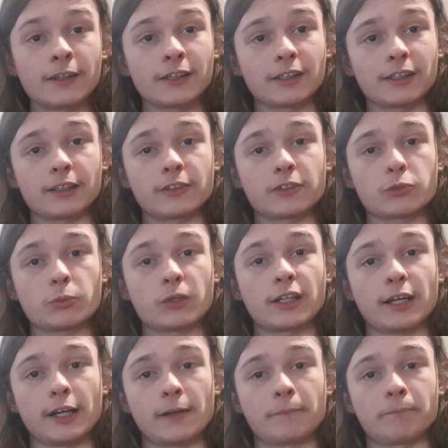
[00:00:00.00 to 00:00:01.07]
at least when
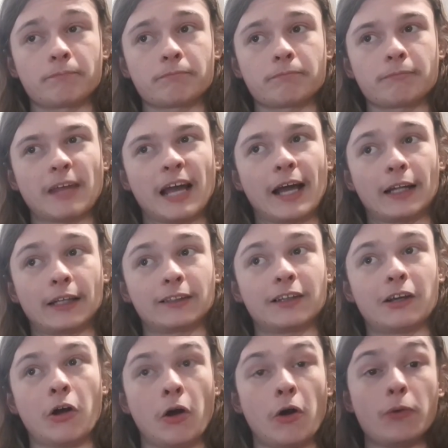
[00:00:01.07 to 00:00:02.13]
I'm at
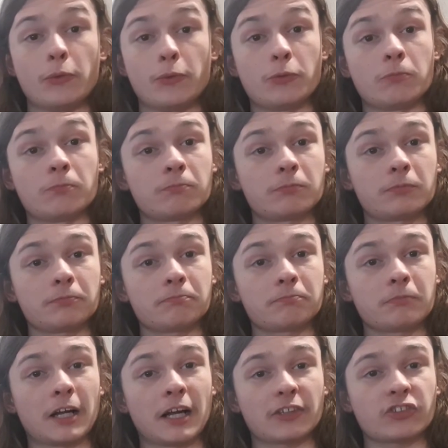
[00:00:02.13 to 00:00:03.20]
home,
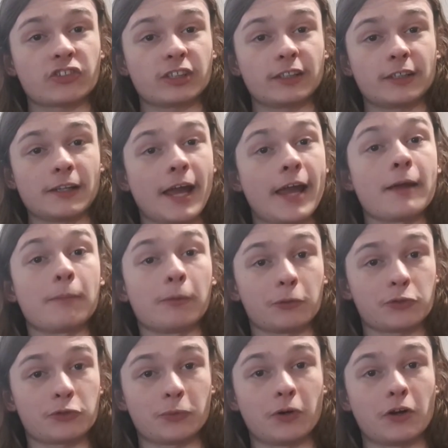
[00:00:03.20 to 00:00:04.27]
actually able
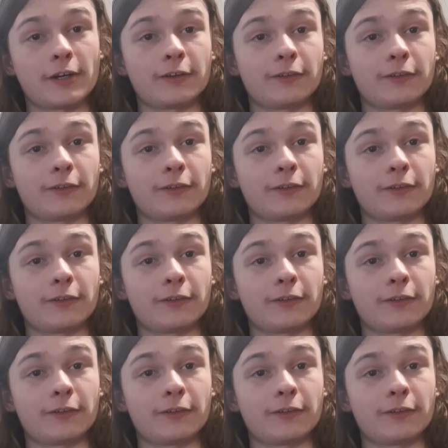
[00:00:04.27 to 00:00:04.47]
to work.